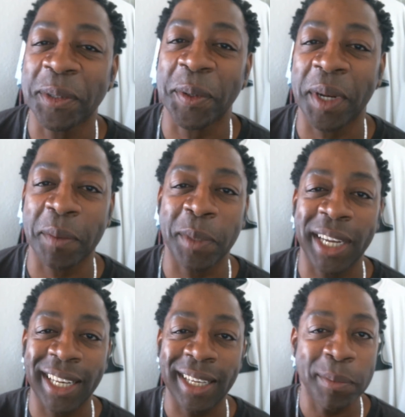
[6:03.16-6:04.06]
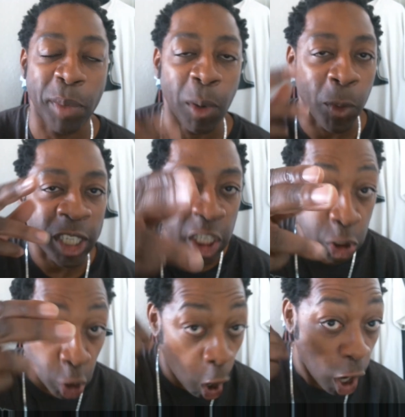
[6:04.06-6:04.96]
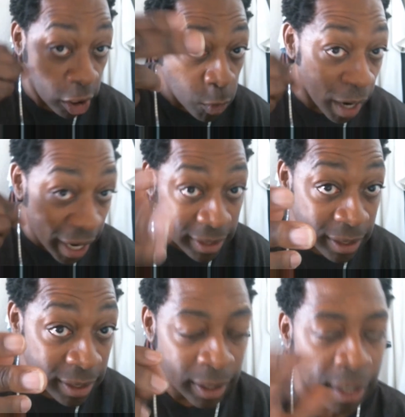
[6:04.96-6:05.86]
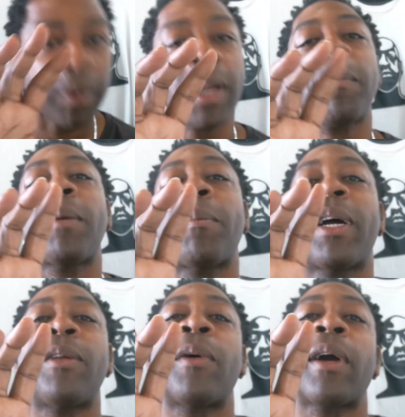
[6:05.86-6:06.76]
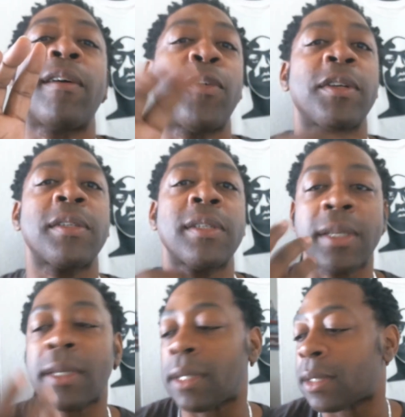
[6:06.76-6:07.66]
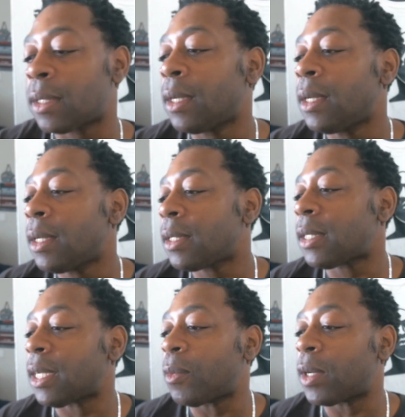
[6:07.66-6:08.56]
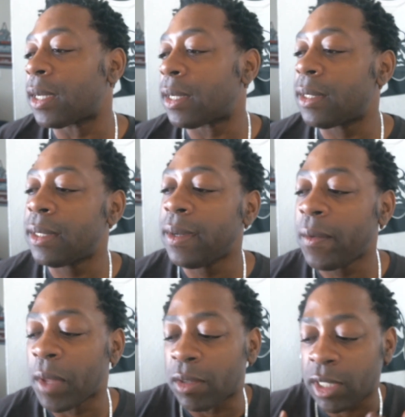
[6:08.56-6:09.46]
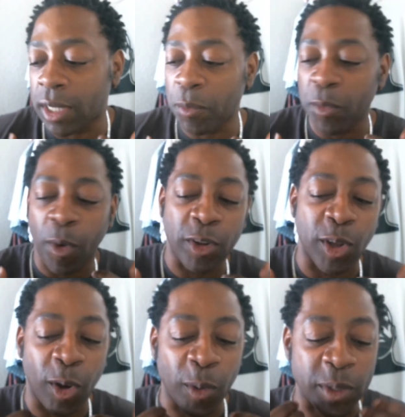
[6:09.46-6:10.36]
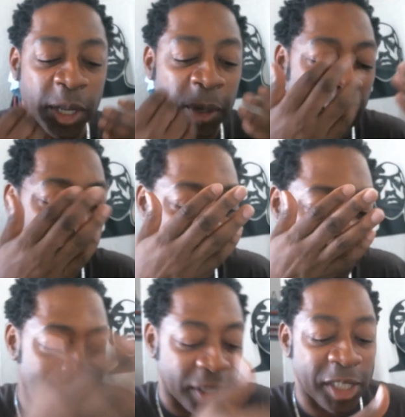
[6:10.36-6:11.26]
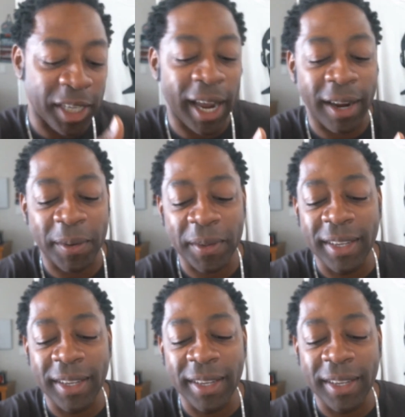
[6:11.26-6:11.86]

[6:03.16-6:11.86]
know what I mean? But when she talked to us, and what I mean by doing our voices is she would, if some adult was interacting with a child,